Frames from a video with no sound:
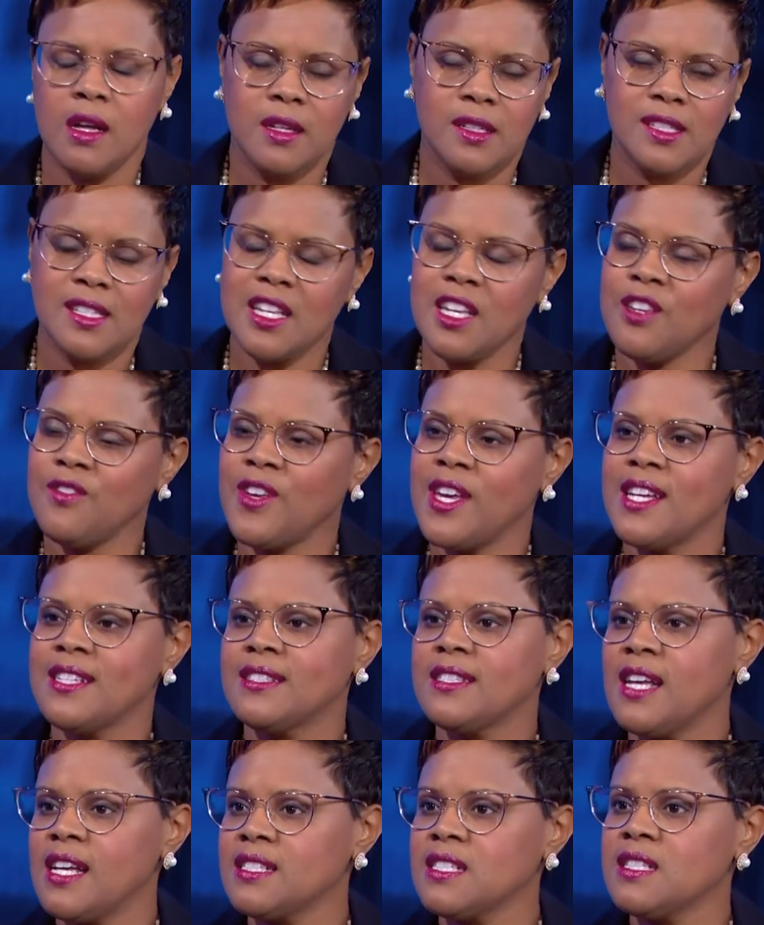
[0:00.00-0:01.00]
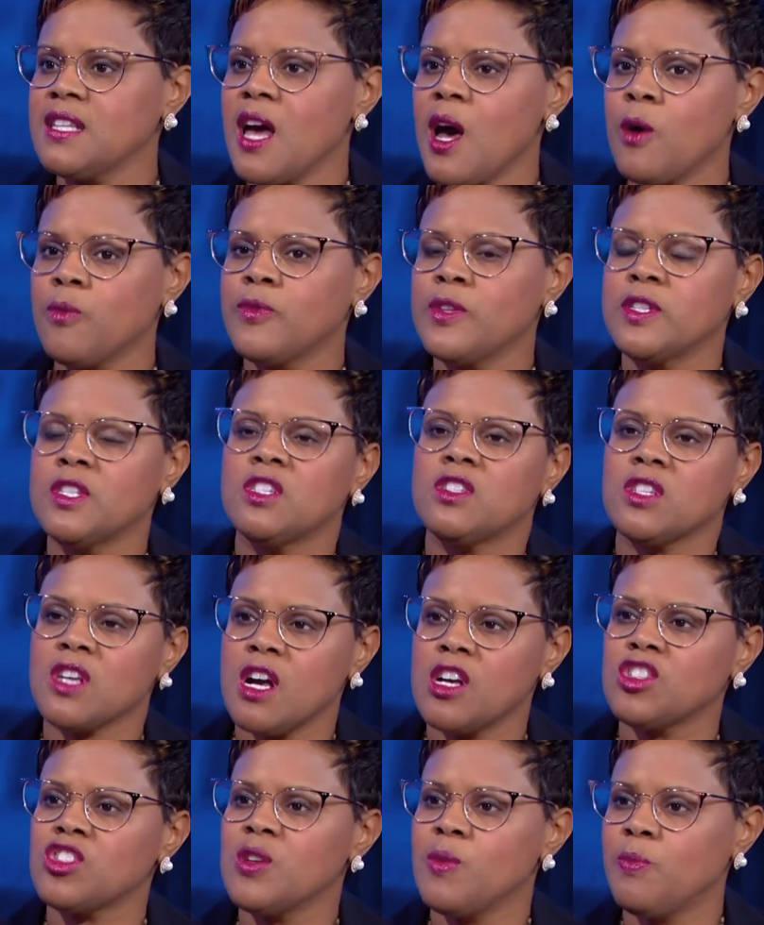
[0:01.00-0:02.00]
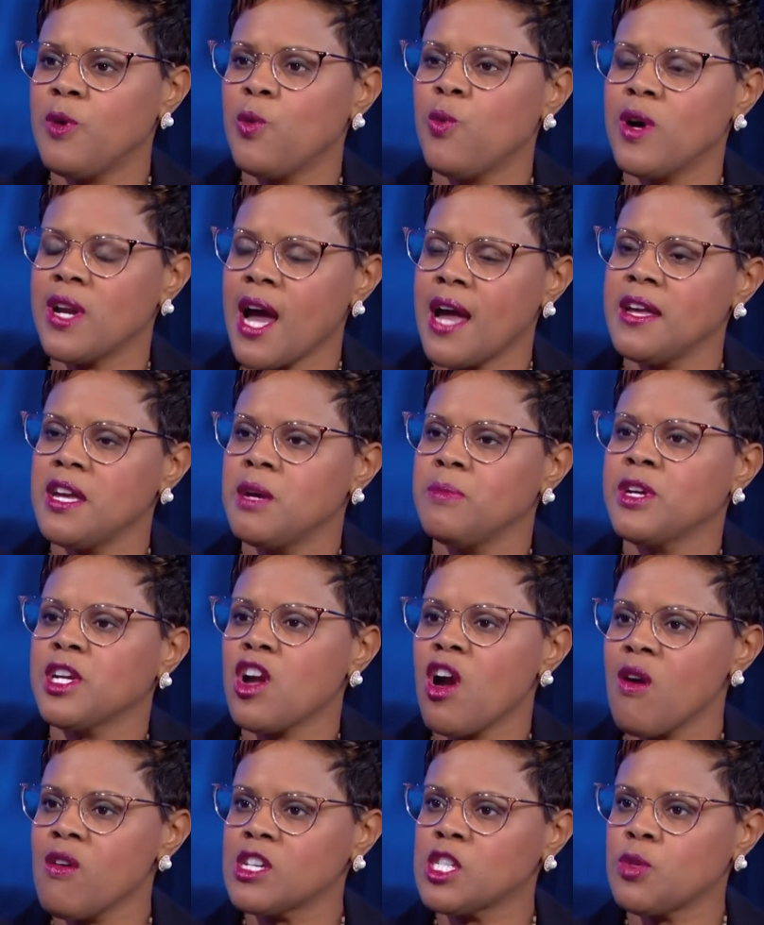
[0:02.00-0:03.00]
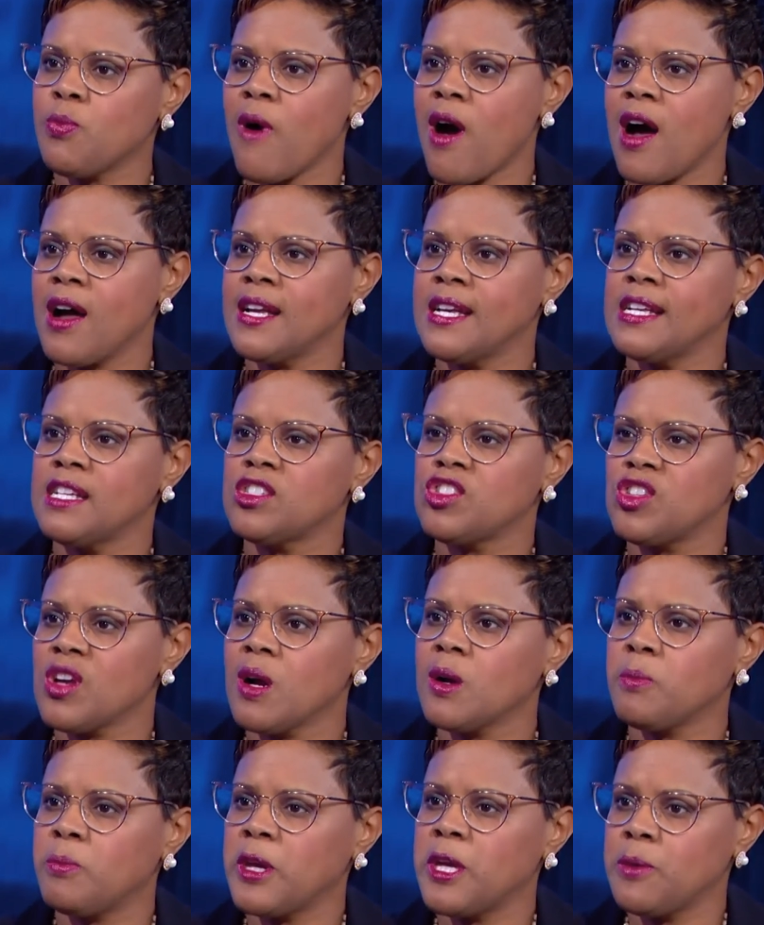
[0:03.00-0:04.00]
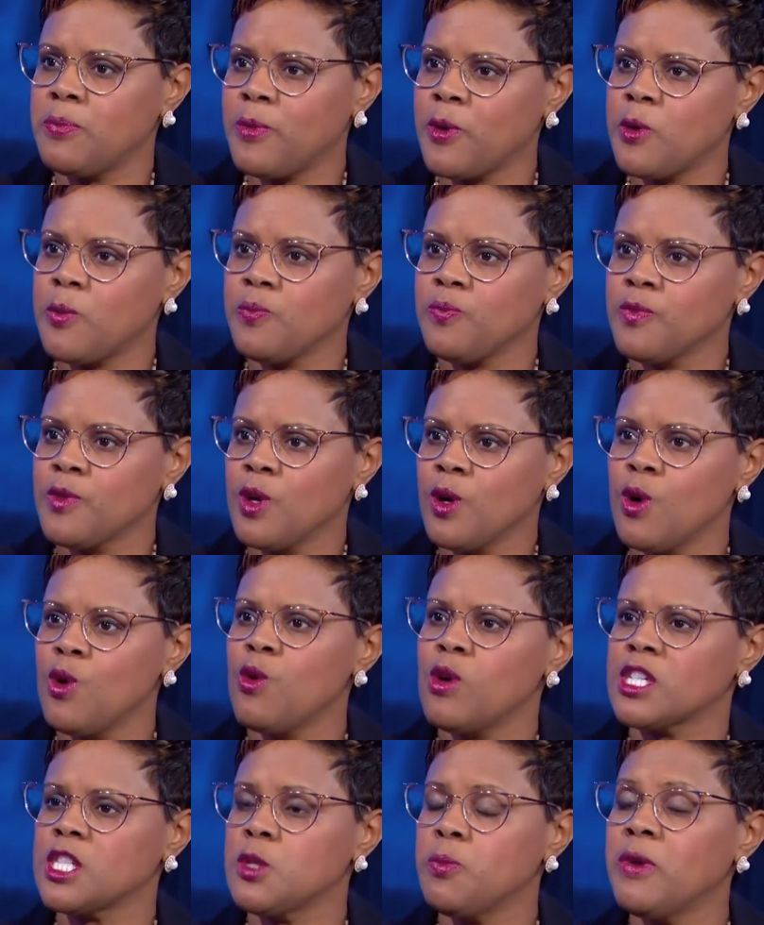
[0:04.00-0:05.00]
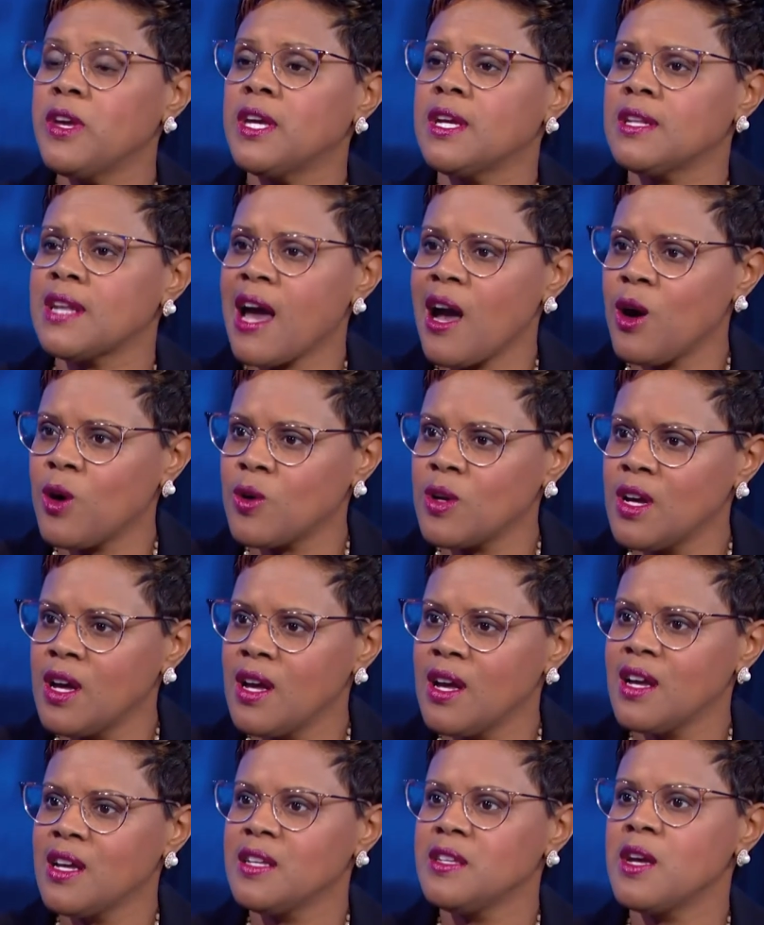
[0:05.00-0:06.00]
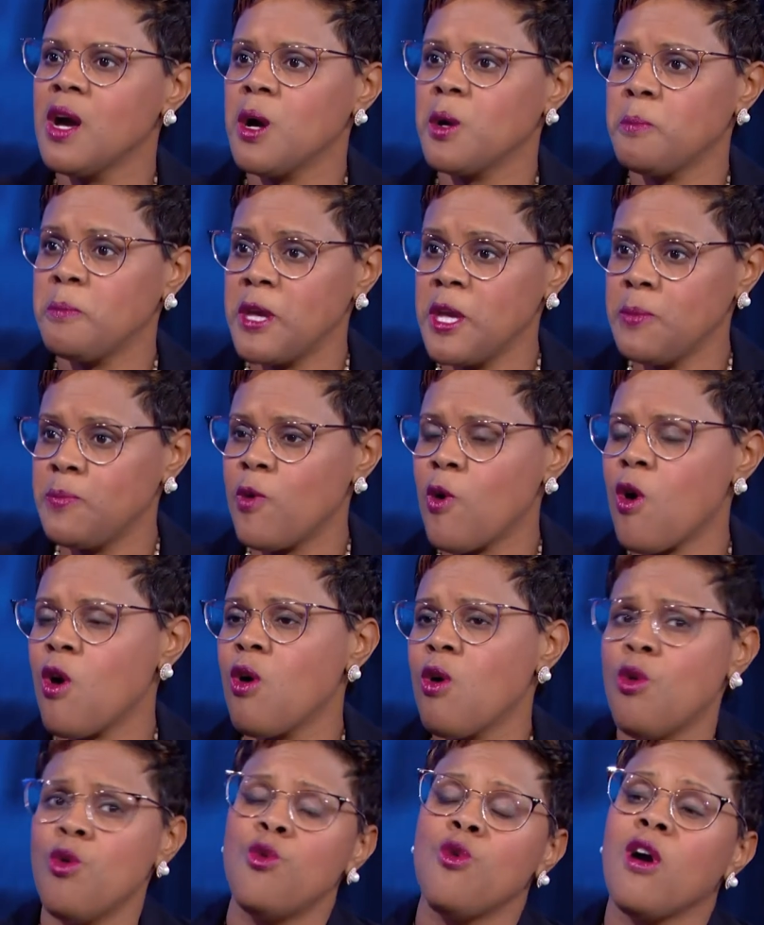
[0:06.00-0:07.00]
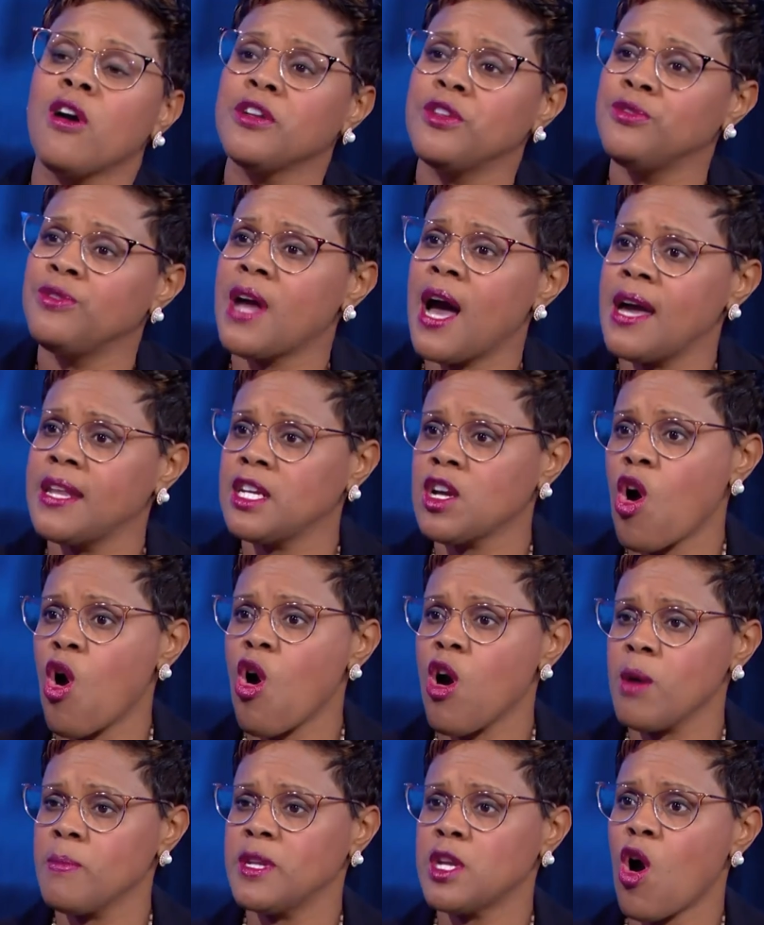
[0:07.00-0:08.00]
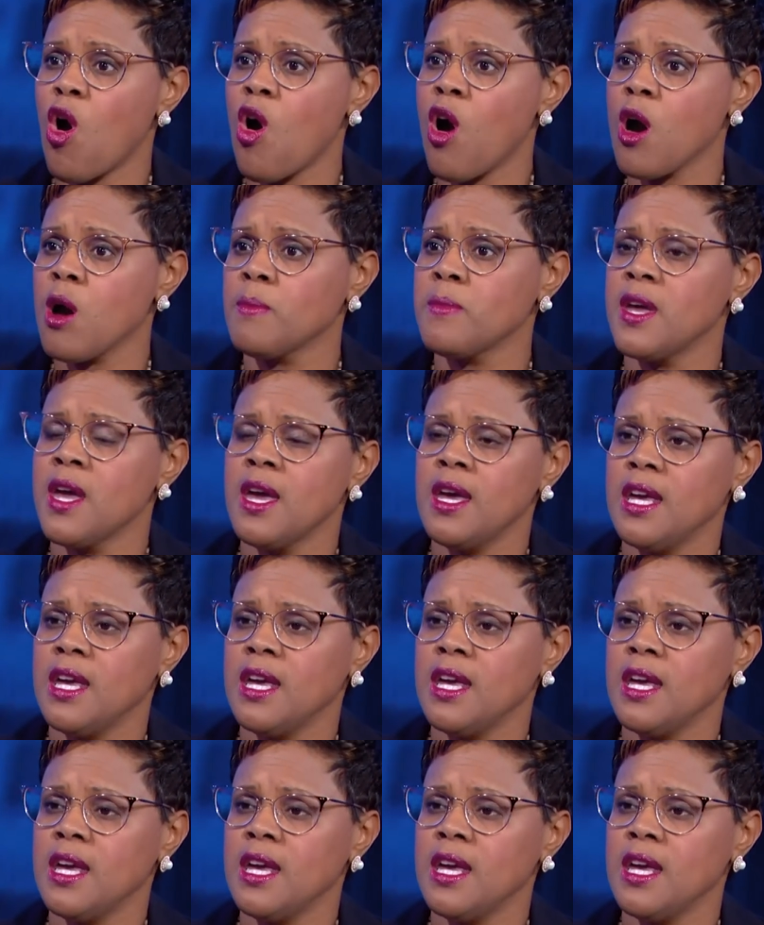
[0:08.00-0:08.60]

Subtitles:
Steve, it doesn't help the discussion, but what I am encouraged by is young people who are speaking out, young people who are uniting arm in arm.